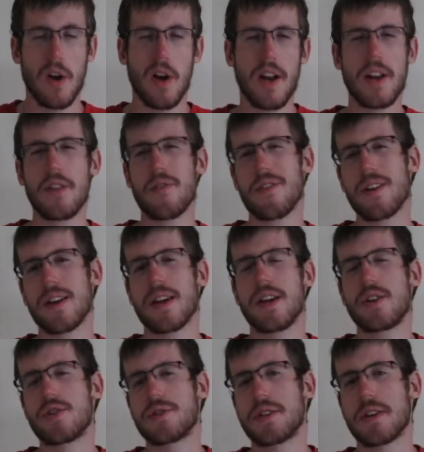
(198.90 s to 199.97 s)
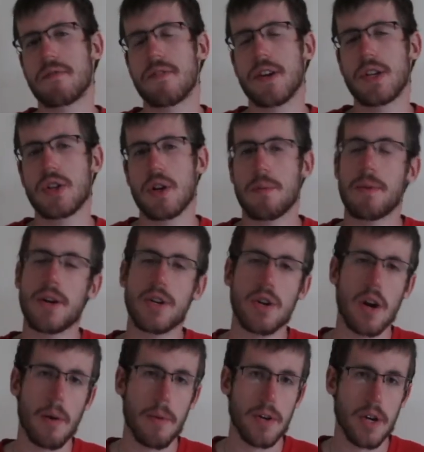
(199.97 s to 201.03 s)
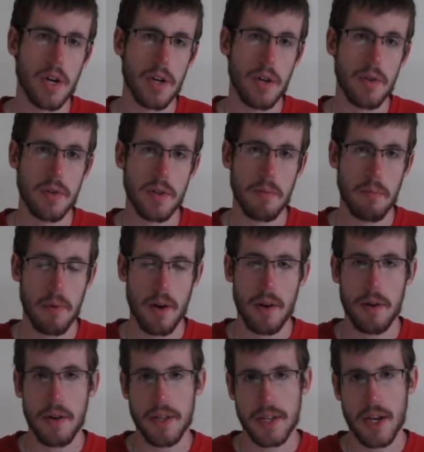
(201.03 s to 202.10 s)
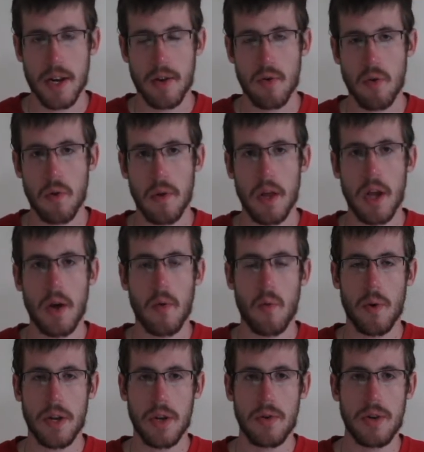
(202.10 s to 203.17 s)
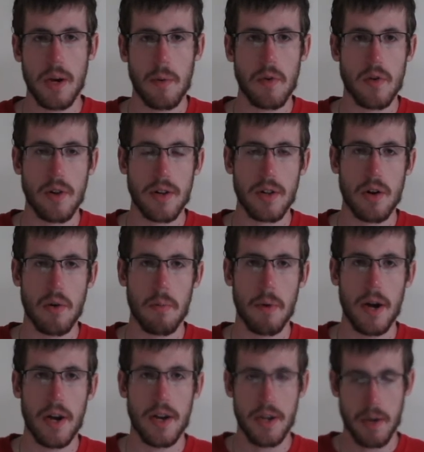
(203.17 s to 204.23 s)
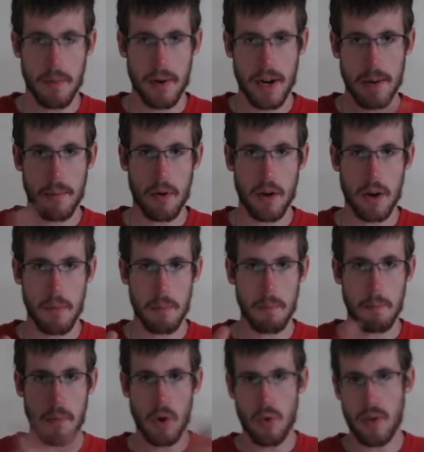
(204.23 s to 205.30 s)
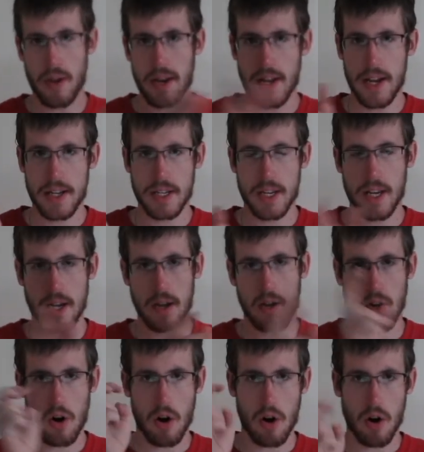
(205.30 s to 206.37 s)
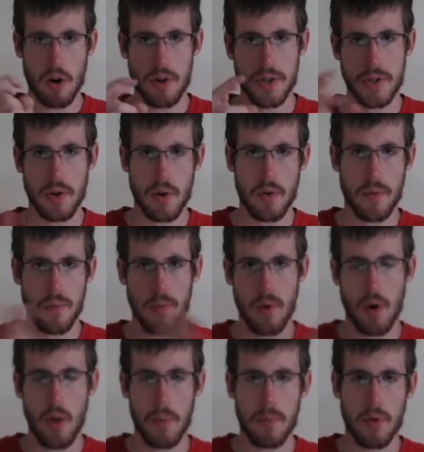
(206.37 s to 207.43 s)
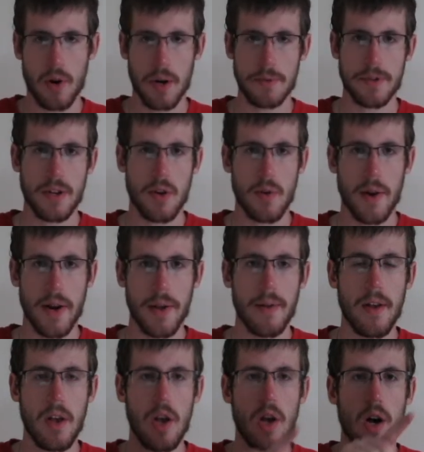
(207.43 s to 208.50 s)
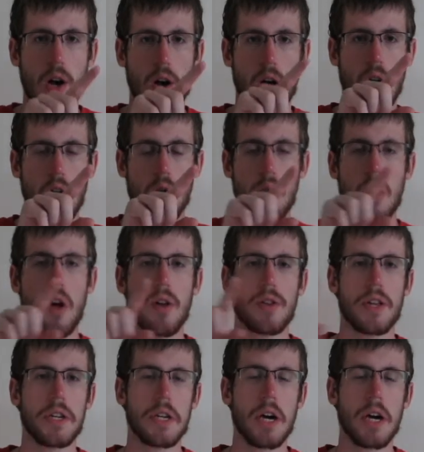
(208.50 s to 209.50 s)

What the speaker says: Another interesting feature, I'm not sure how much I'd use it, but it's kind of cool. When you double click the home button and you bring up all your multitasking cards or all the programs that are running, along the